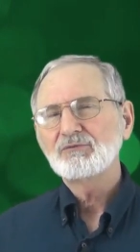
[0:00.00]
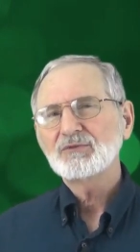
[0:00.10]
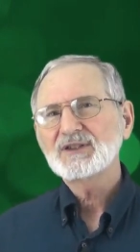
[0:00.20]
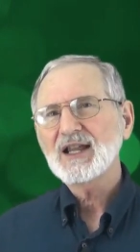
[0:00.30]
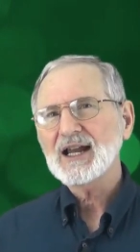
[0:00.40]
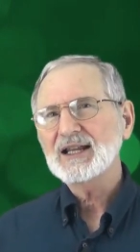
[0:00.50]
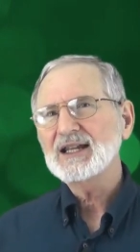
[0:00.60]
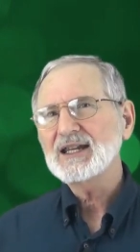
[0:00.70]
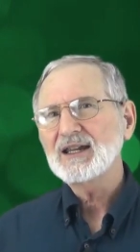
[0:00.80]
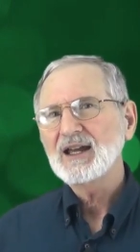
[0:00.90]

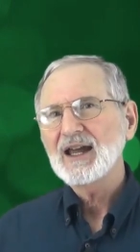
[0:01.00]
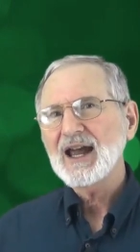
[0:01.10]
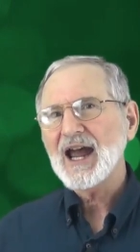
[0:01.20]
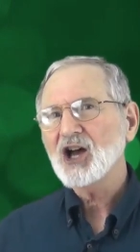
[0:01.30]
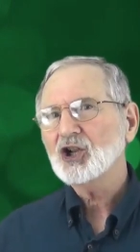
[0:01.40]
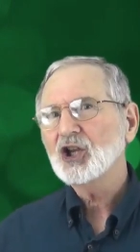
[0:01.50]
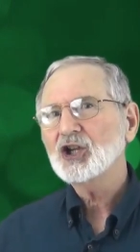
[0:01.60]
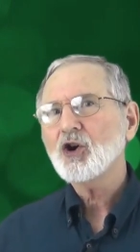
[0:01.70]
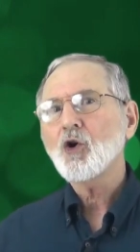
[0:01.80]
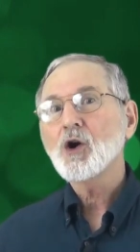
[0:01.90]
slightly
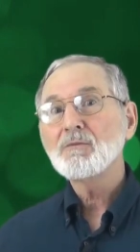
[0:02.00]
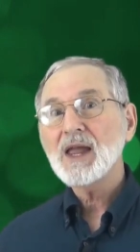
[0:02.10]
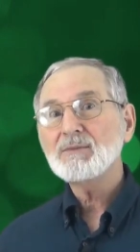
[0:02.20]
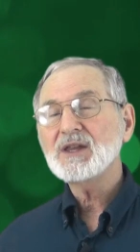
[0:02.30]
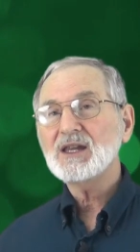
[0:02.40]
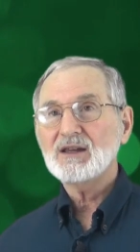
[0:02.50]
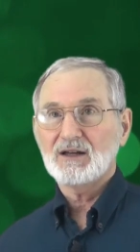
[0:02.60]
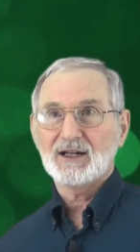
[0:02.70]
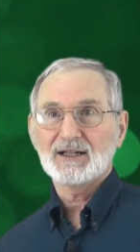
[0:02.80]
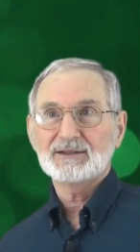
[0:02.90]
alkaline, or maybe,
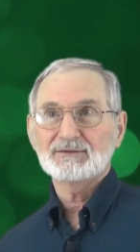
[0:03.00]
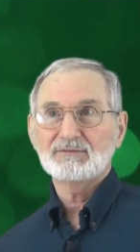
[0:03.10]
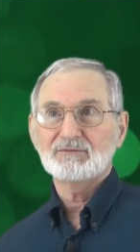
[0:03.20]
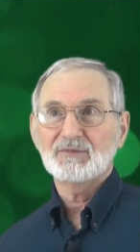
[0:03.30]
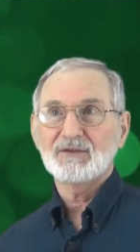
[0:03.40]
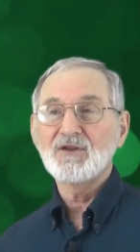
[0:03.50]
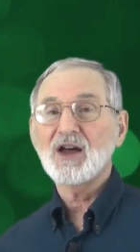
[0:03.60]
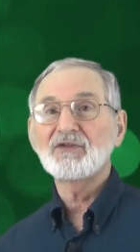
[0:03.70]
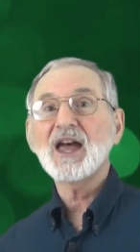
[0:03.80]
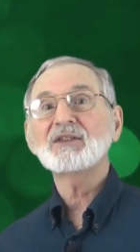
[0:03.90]
if
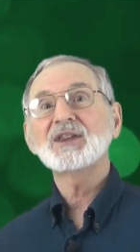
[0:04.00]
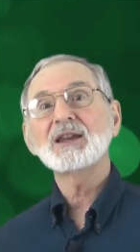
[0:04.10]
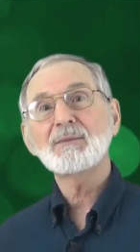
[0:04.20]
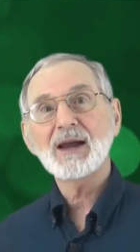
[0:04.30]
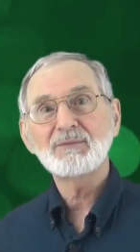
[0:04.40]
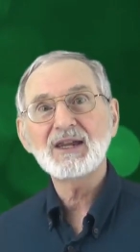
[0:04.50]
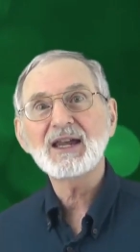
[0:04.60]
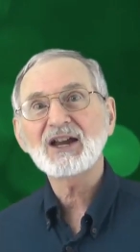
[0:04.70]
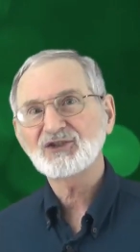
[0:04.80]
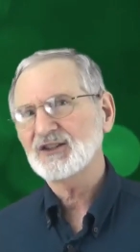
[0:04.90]
not that, then it might be
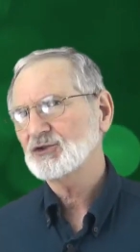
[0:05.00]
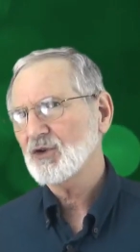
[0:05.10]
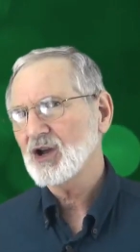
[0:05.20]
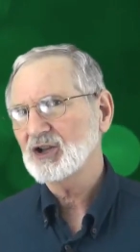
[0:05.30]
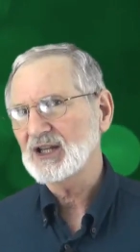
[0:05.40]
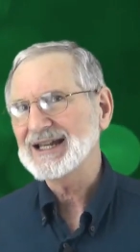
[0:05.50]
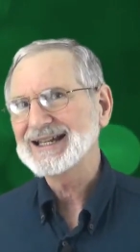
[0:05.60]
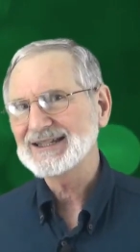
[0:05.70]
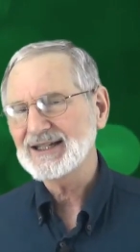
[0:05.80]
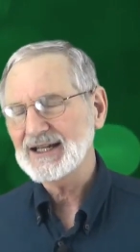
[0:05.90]
actually strongly
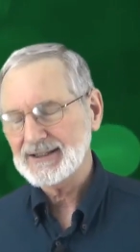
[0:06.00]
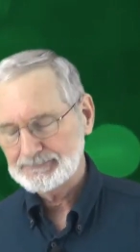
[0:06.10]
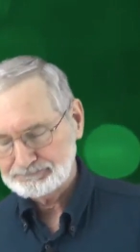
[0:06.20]
acidic.